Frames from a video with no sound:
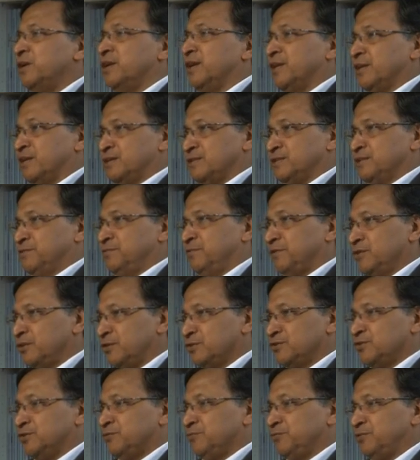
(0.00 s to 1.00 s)
energy.
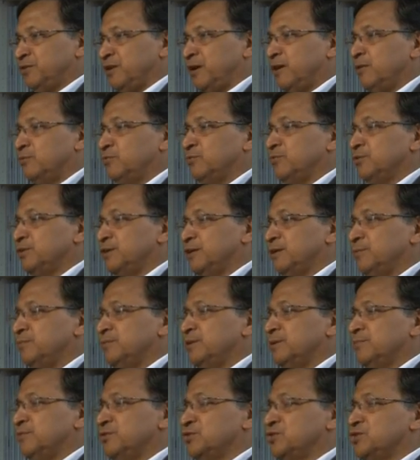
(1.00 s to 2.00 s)
Philosophy, how to
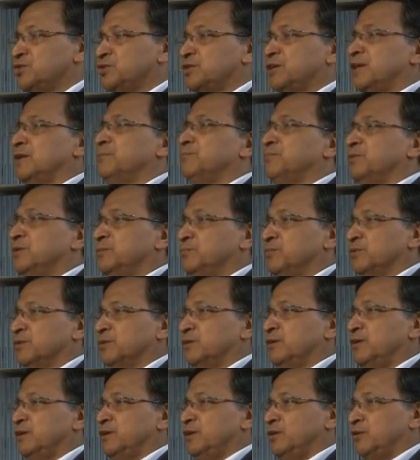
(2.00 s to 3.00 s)
give them the general
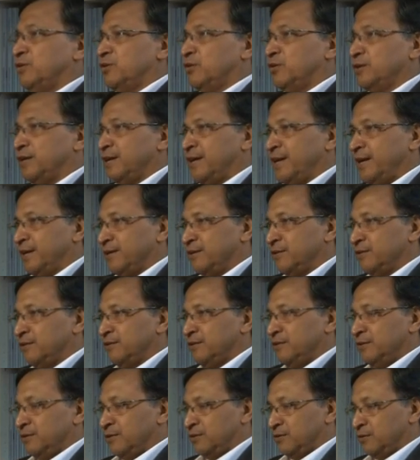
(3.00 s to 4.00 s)
people, not at
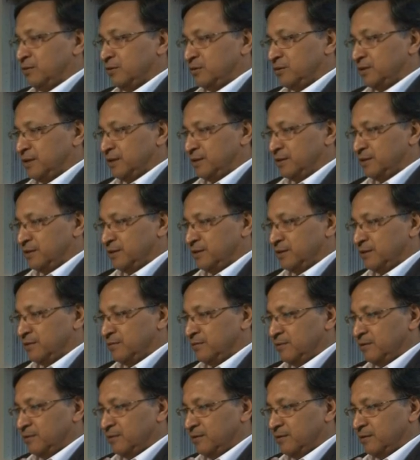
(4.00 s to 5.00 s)

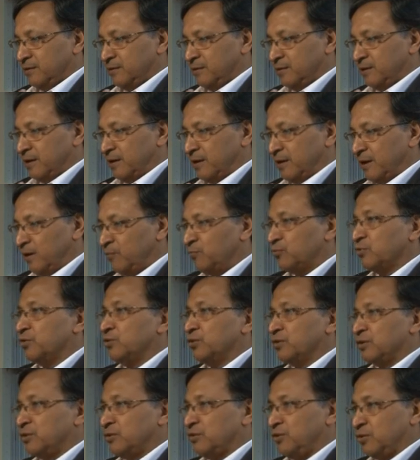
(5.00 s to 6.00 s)

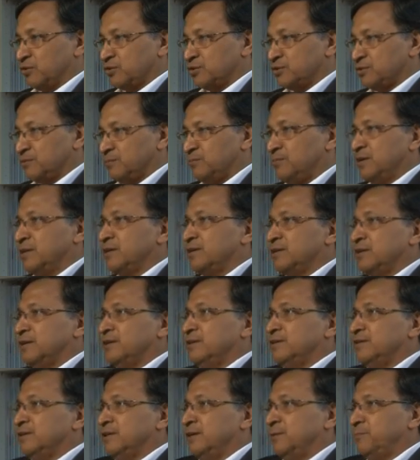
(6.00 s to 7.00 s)
upfront cost, but
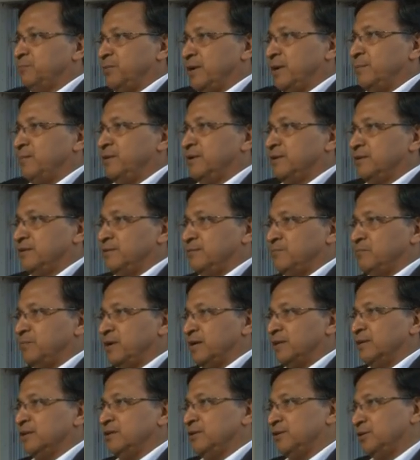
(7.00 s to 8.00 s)
their payment
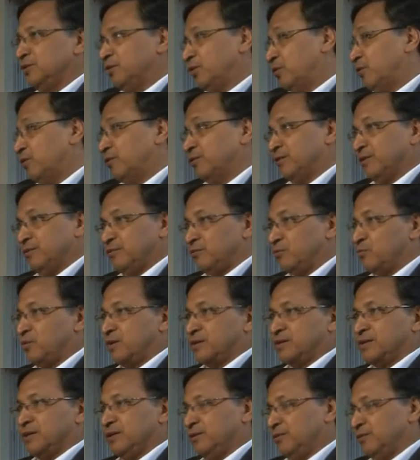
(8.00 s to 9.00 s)
monthly or
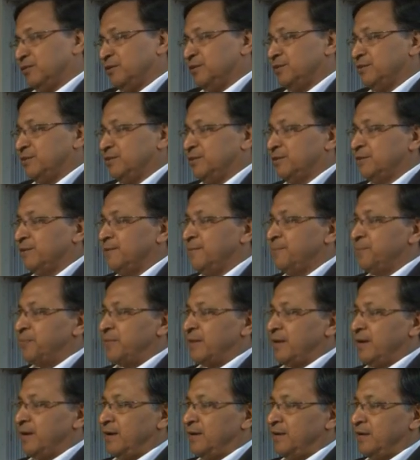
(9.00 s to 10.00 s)
quarterly or anything.
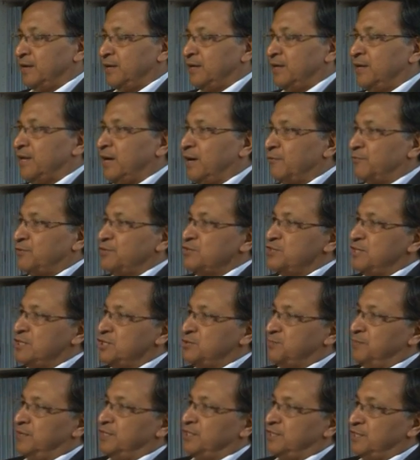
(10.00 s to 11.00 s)
And again, after
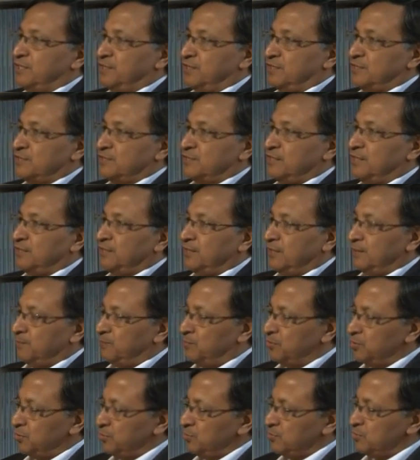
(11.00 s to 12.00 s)
sales maintenance, and
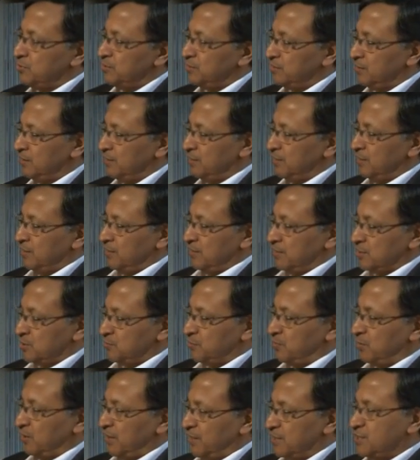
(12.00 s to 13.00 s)
they're producing the
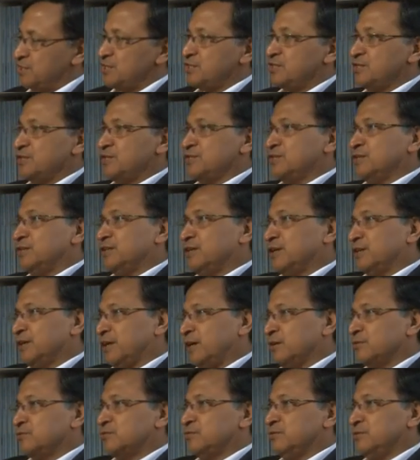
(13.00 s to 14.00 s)
small accessories in the
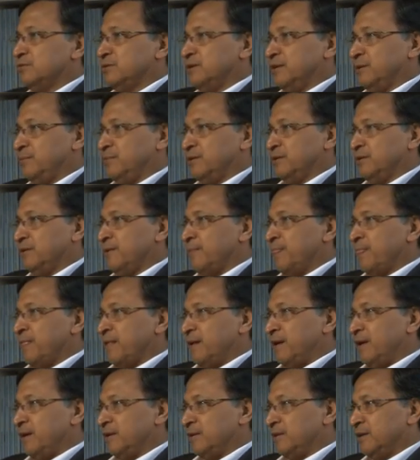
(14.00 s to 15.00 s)
grassroots level,
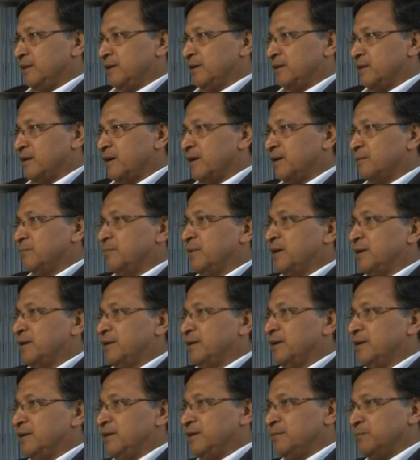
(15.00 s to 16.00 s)
and they can earn
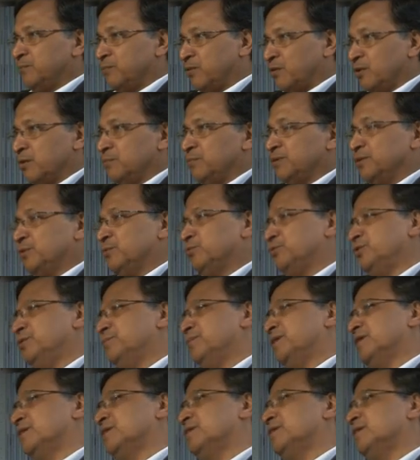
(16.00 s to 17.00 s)
money and involving the
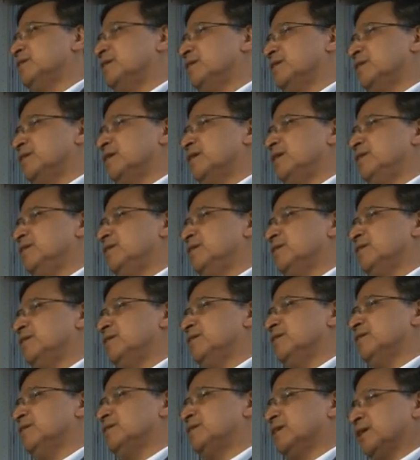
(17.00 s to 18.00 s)
women in
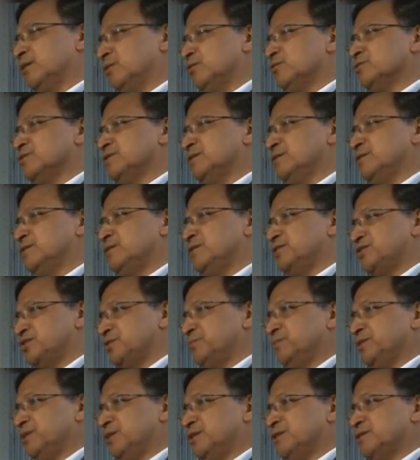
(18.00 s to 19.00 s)
the technology
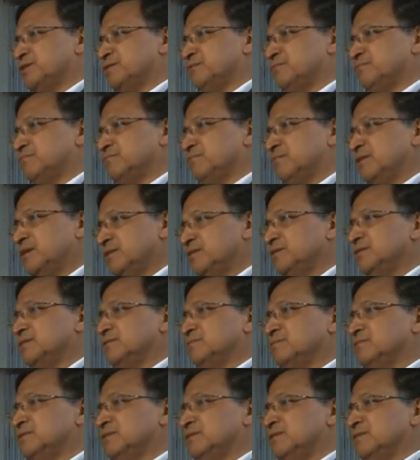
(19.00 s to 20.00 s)
dissemination. I
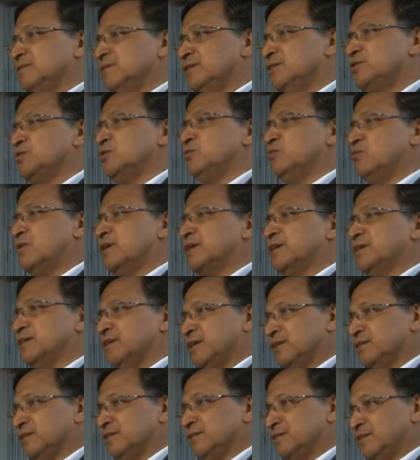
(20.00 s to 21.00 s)
think it will work
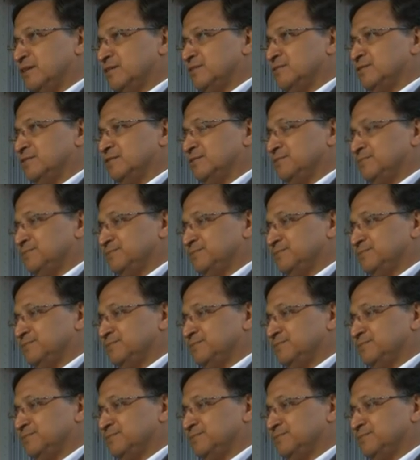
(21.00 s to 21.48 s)
in other countries.